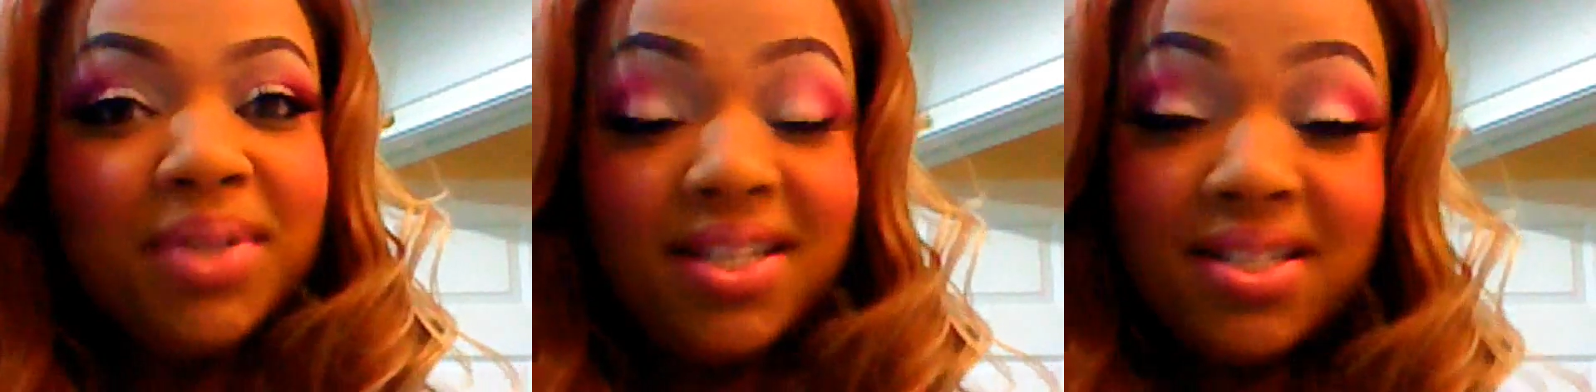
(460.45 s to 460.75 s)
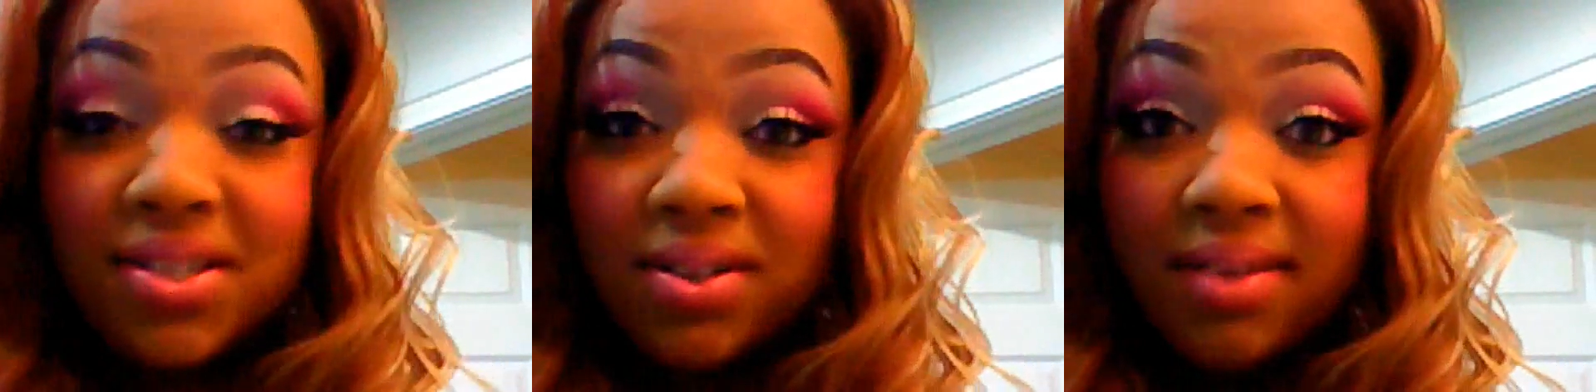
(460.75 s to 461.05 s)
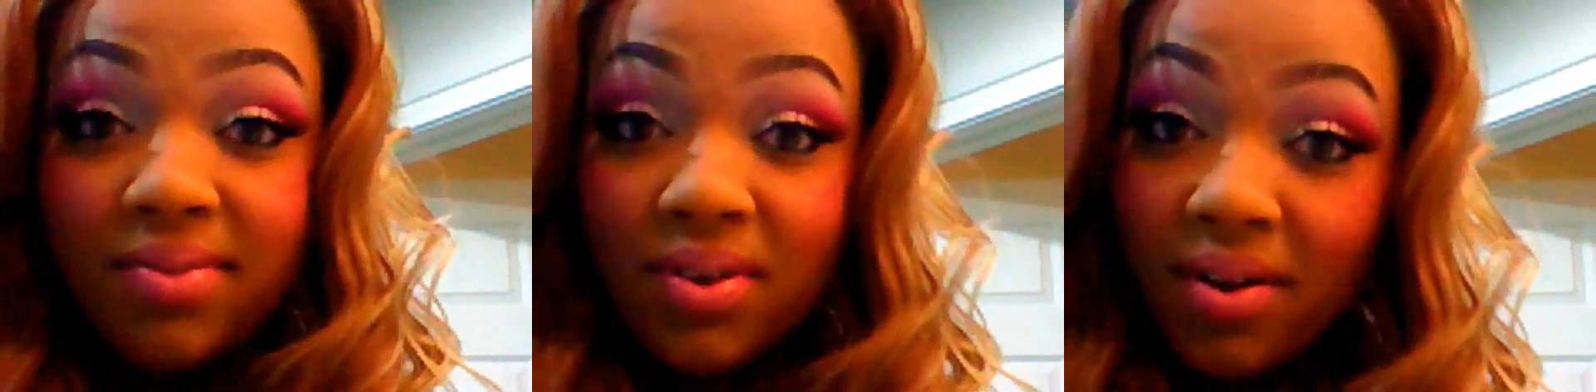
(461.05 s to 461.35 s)
please do
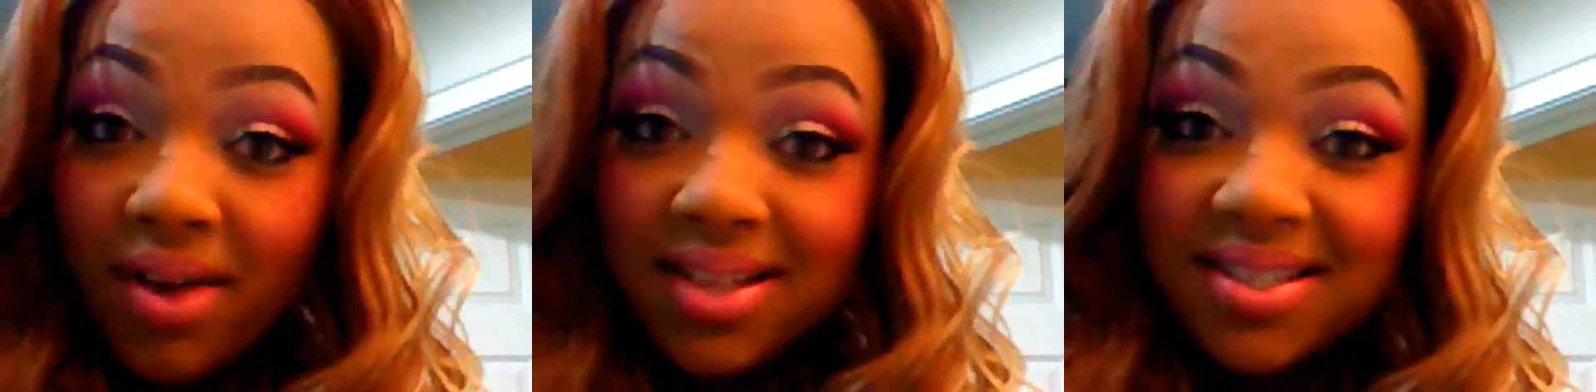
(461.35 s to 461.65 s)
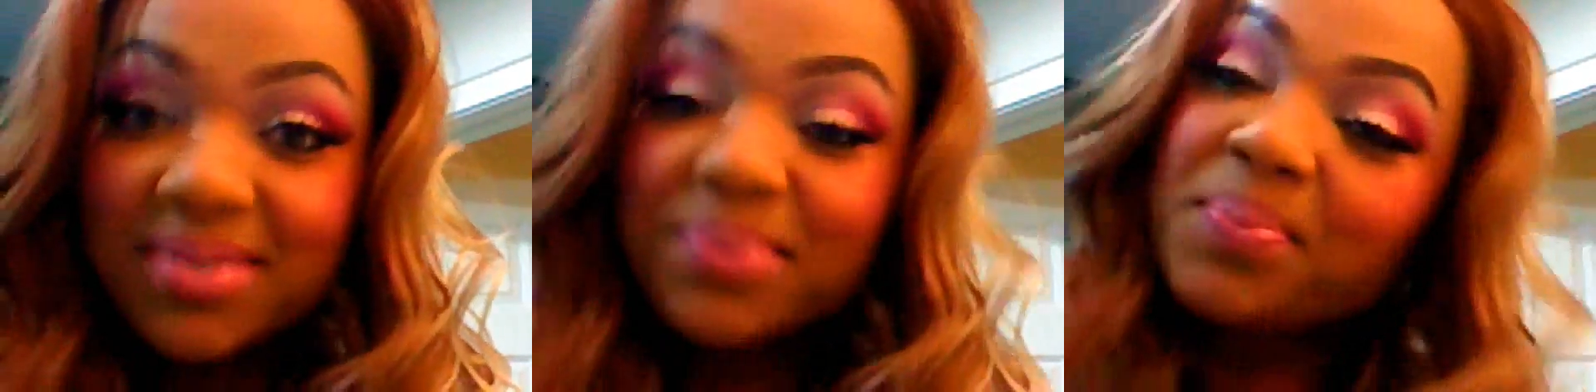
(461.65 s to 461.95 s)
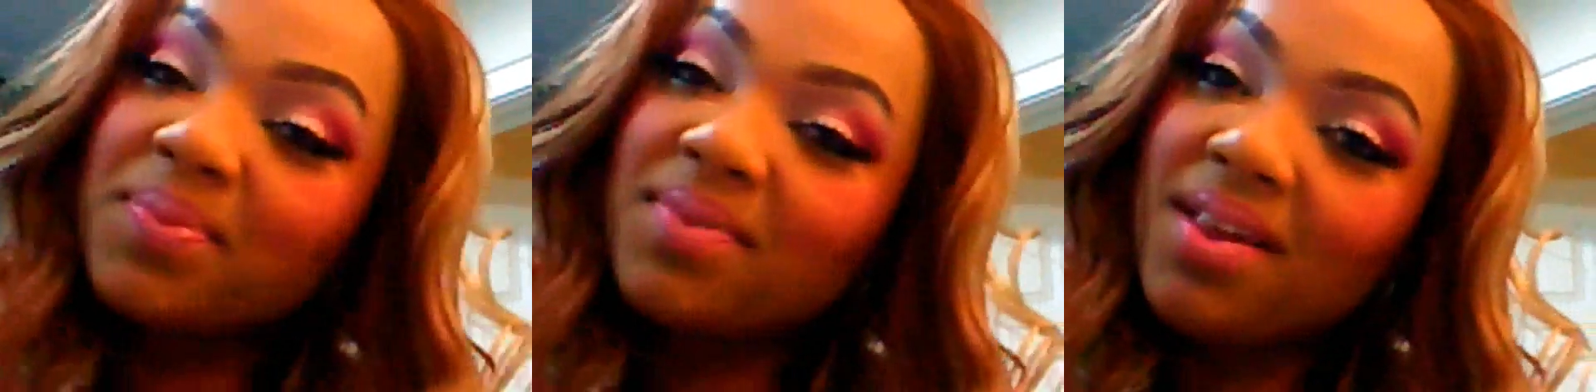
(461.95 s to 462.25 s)
leave your request.
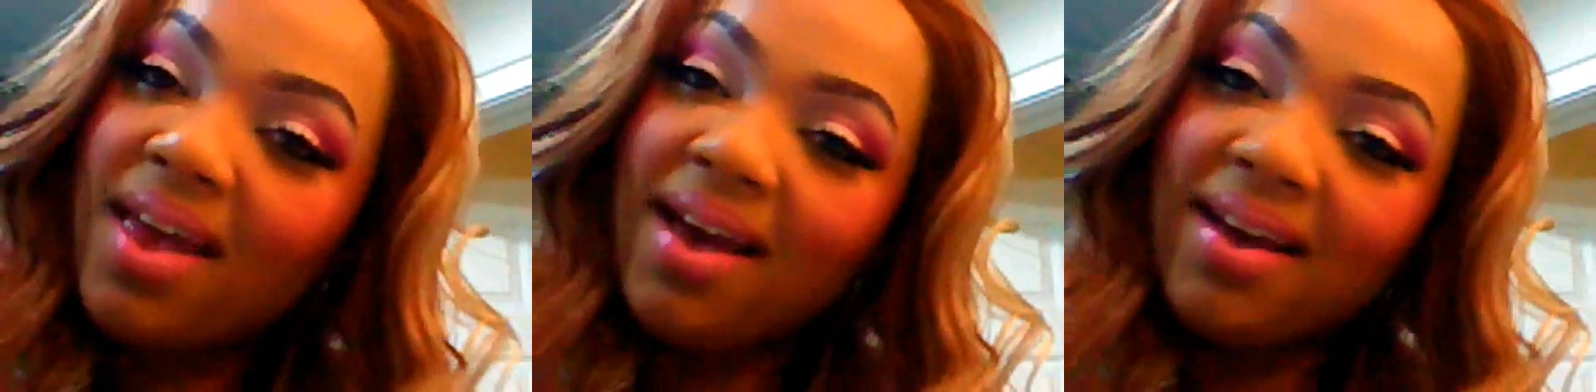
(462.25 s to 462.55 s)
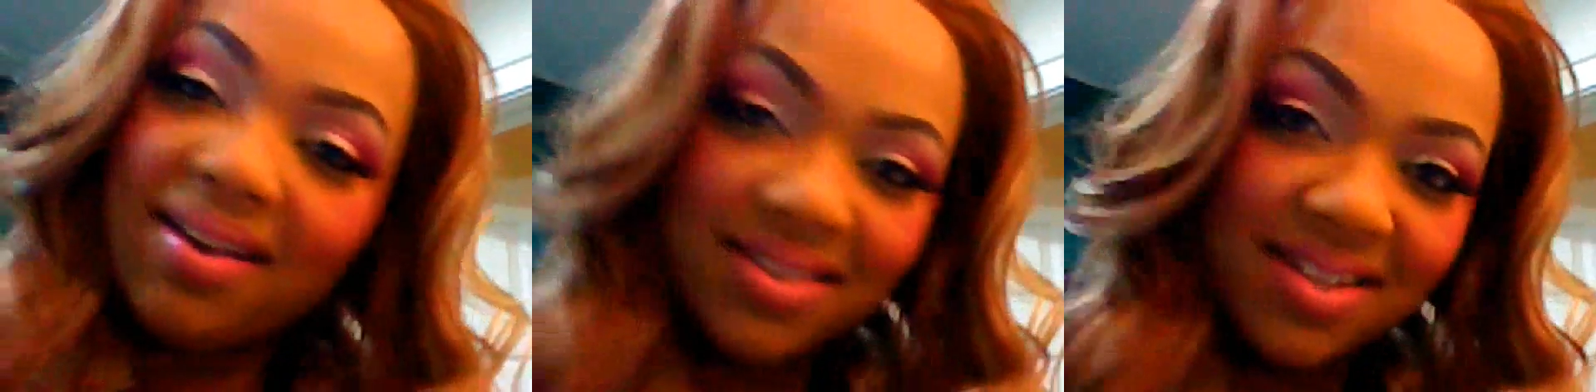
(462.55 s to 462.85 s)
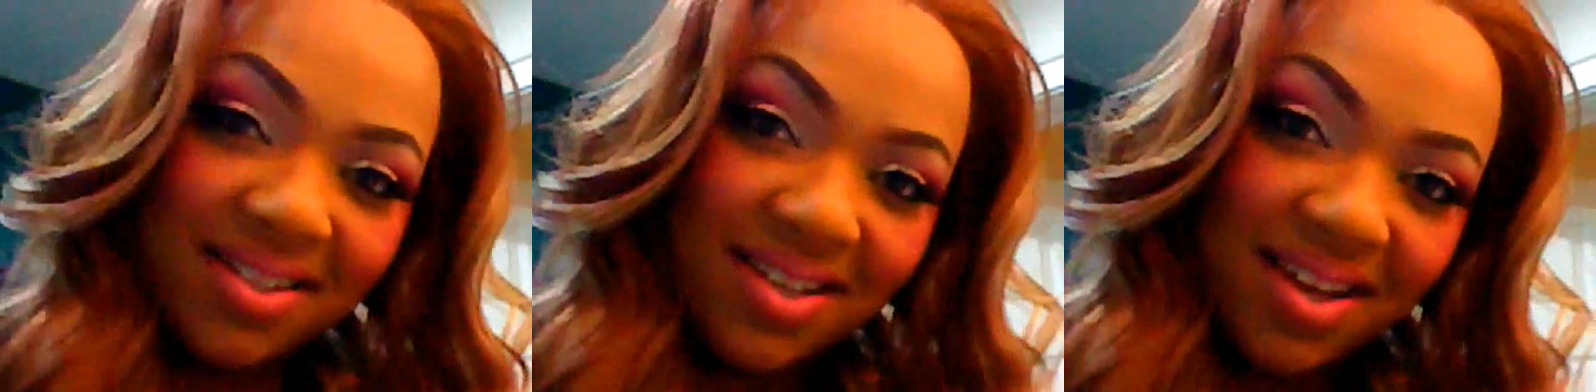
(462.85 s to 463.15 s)
Okay,
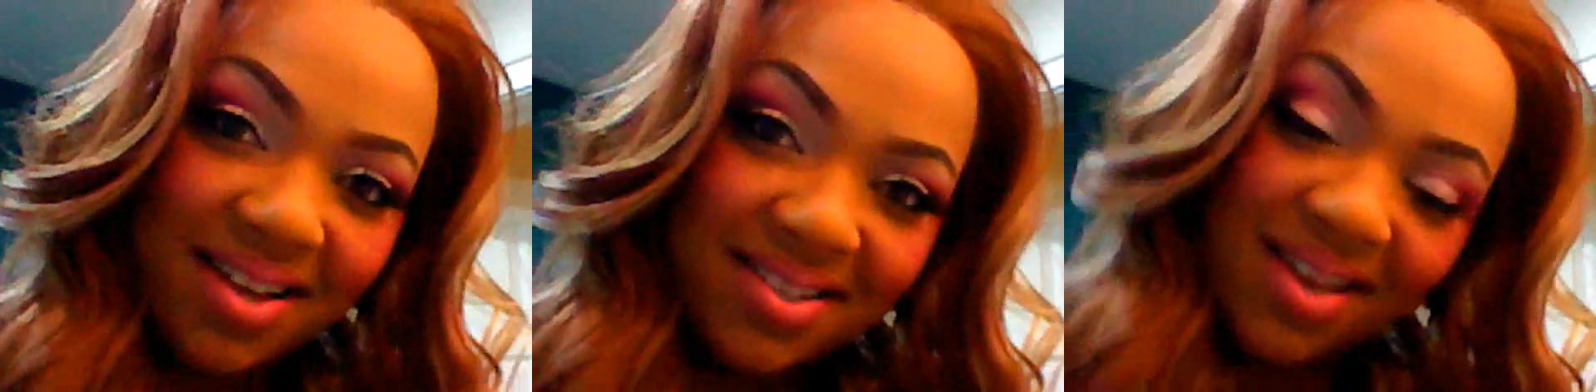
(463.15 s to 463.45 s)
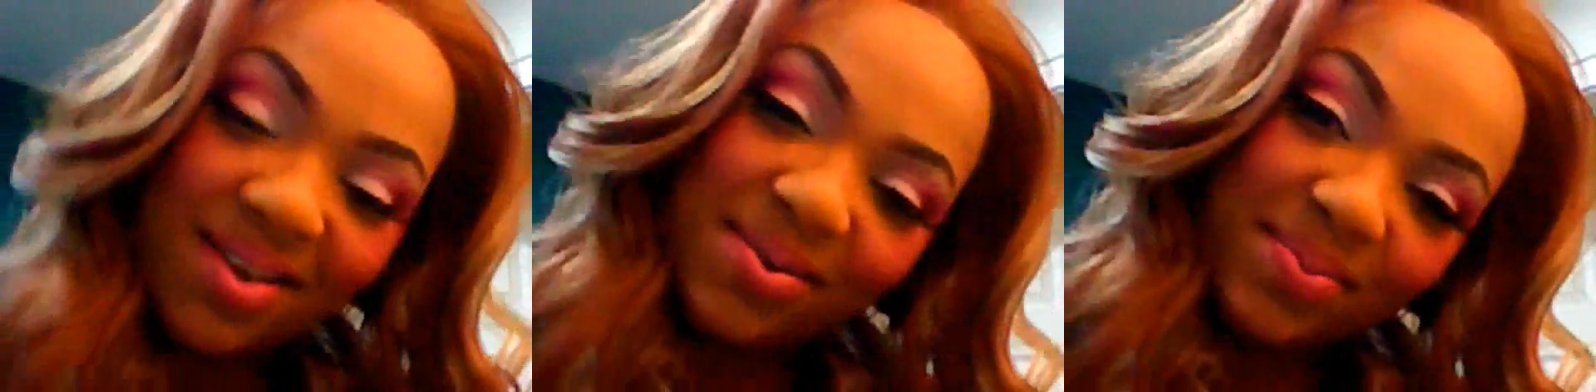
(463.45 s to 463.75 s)
talk to you guys later.